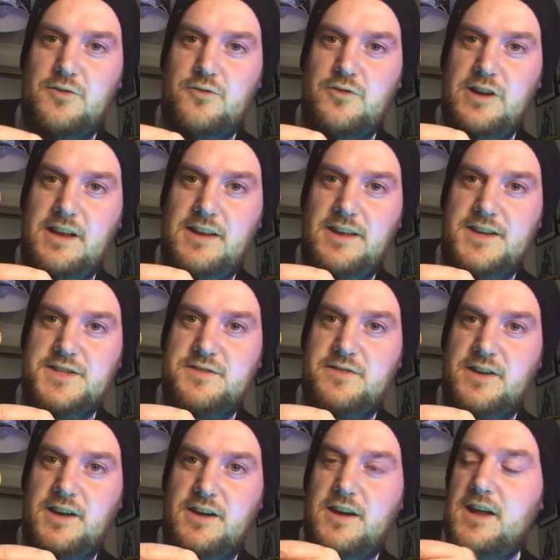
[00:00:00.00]
Really nice
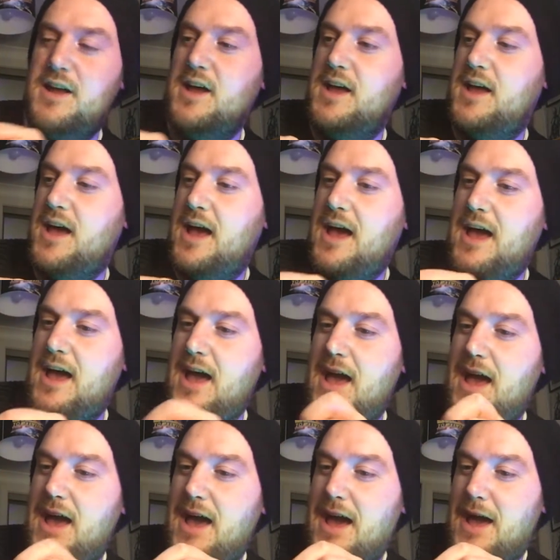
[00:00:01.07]
figure.
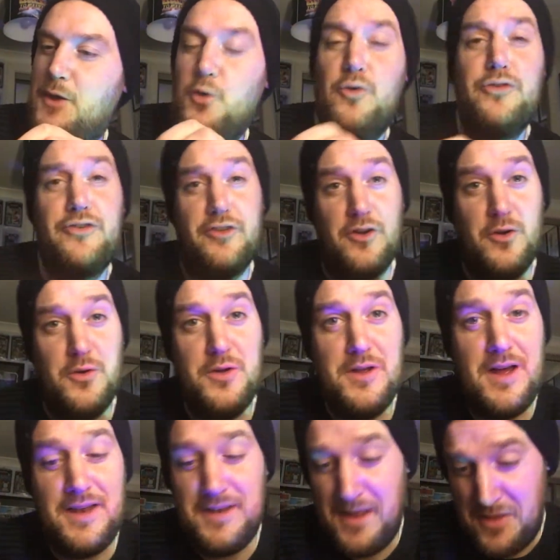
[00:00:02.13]
And also,
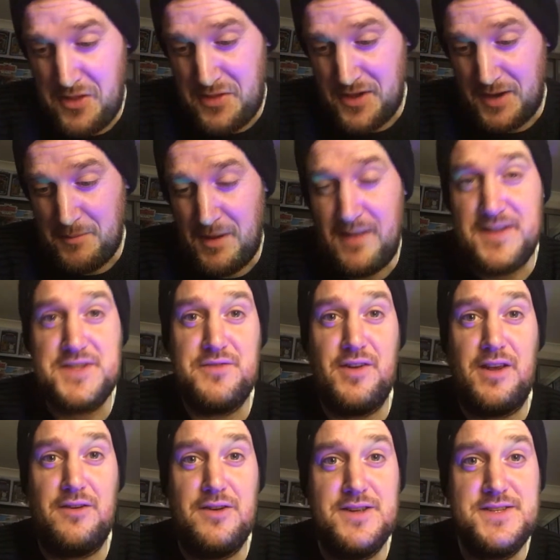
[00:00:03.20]
another thing about this
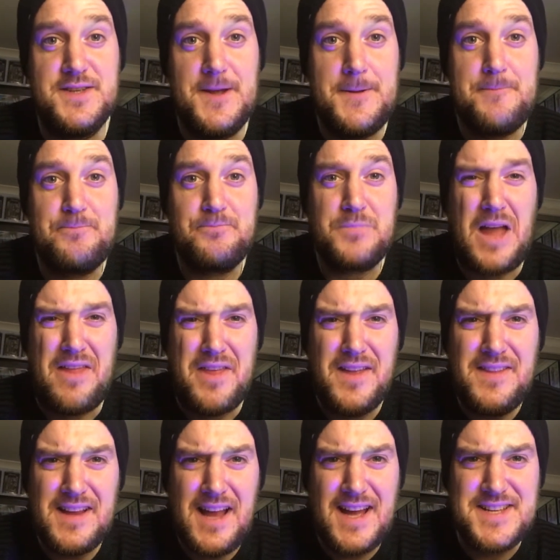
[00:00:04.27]
figure is, I
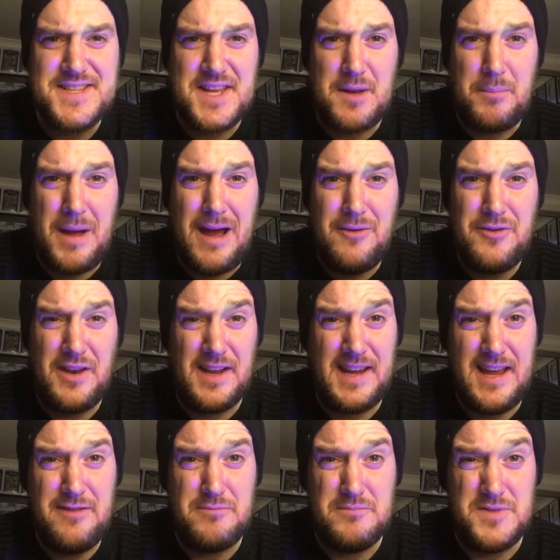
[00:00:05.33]
think the guy said £1 and I
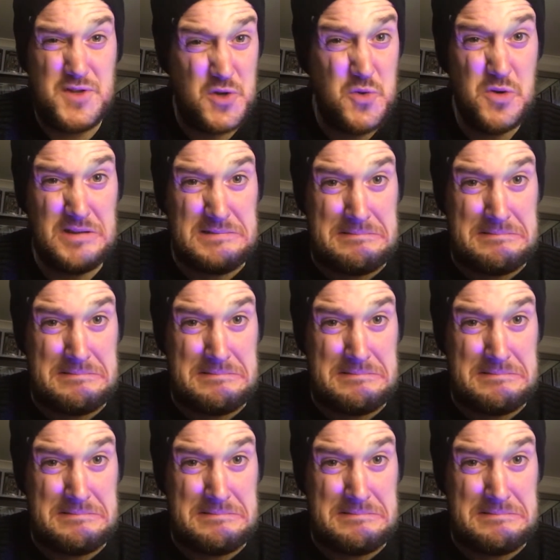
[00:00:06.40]
gave him 2.